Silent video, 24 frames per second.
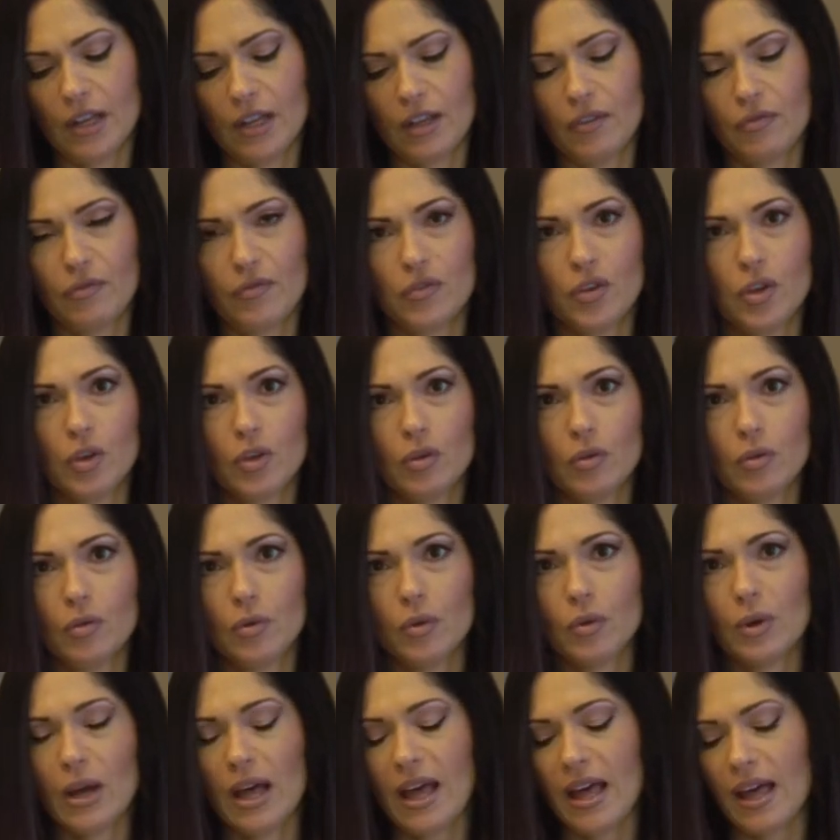If
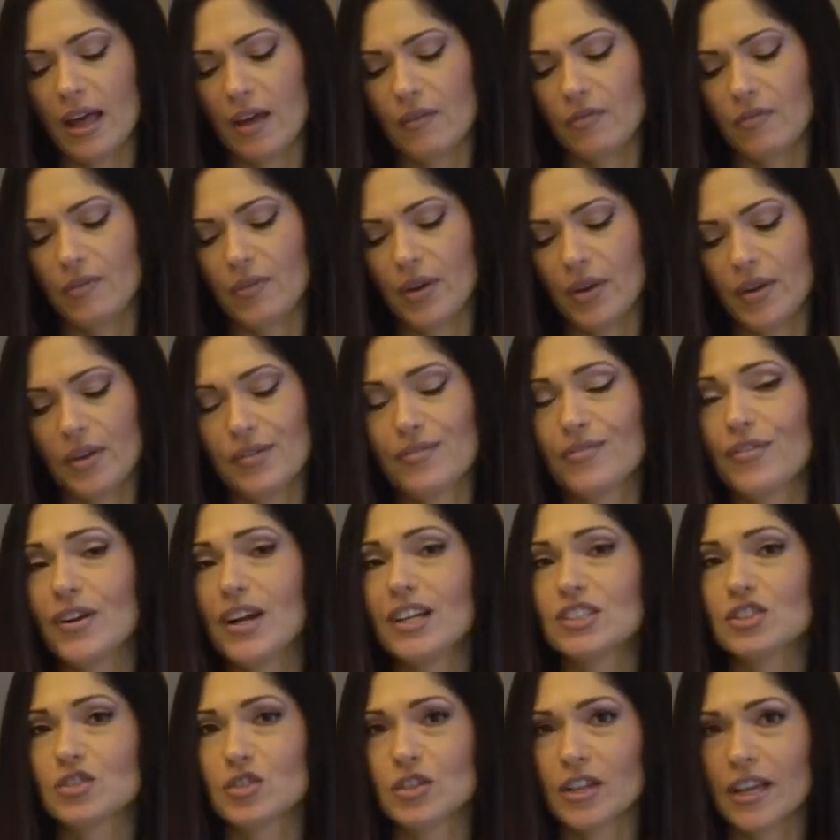you have very
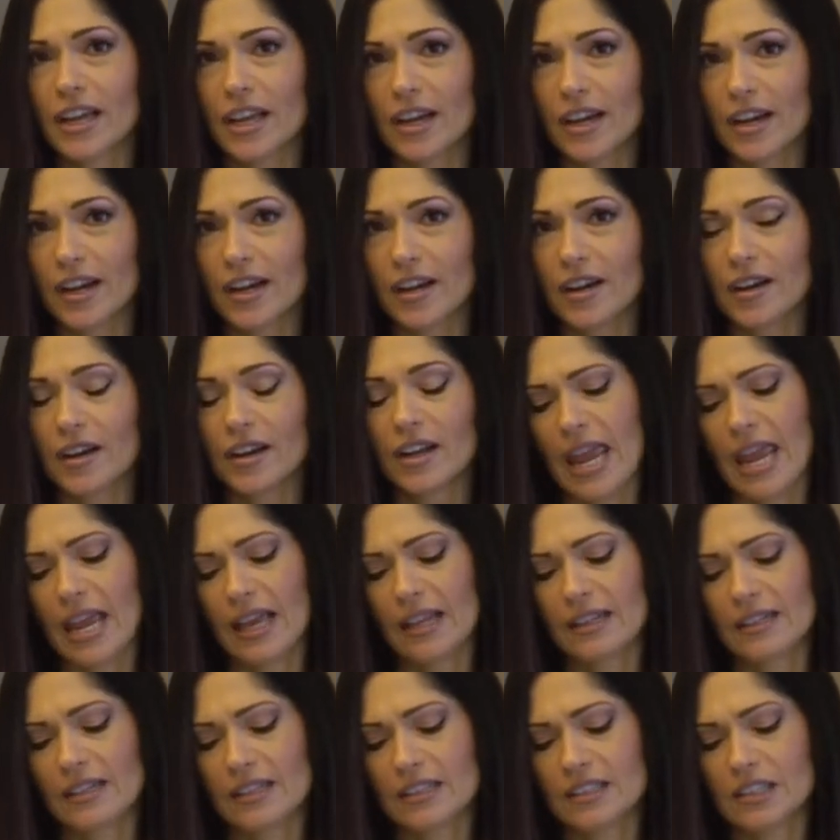fragile hair
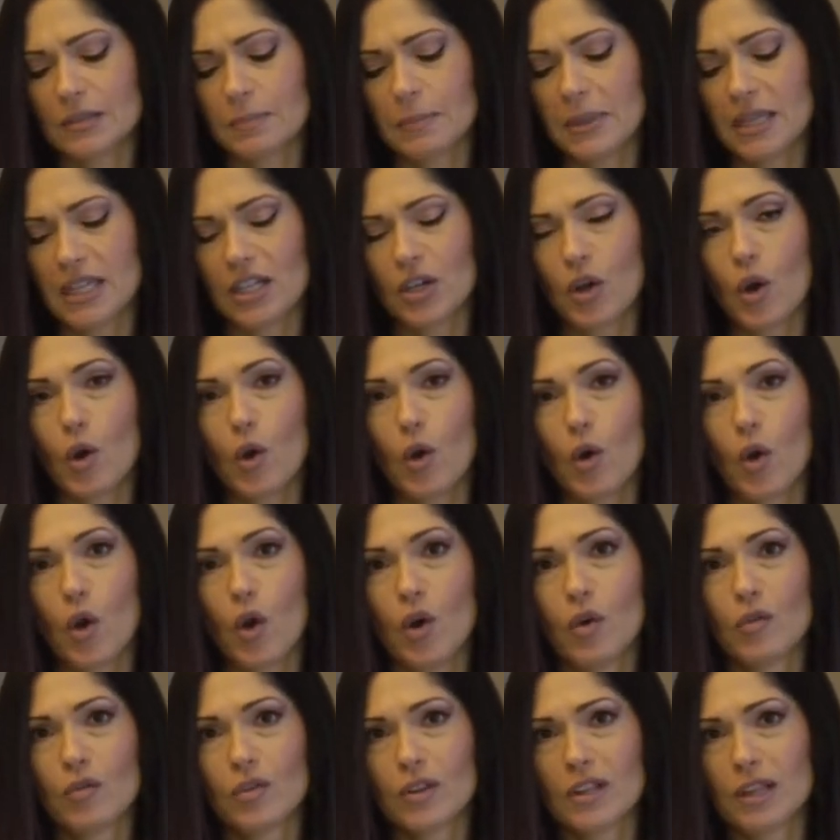and it's been
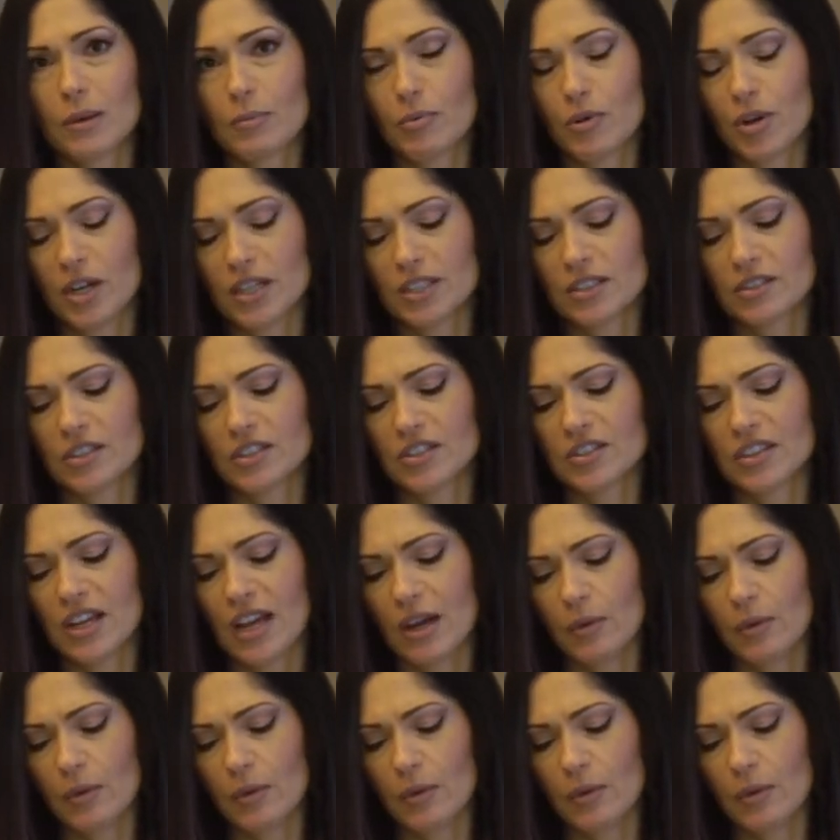overly processed,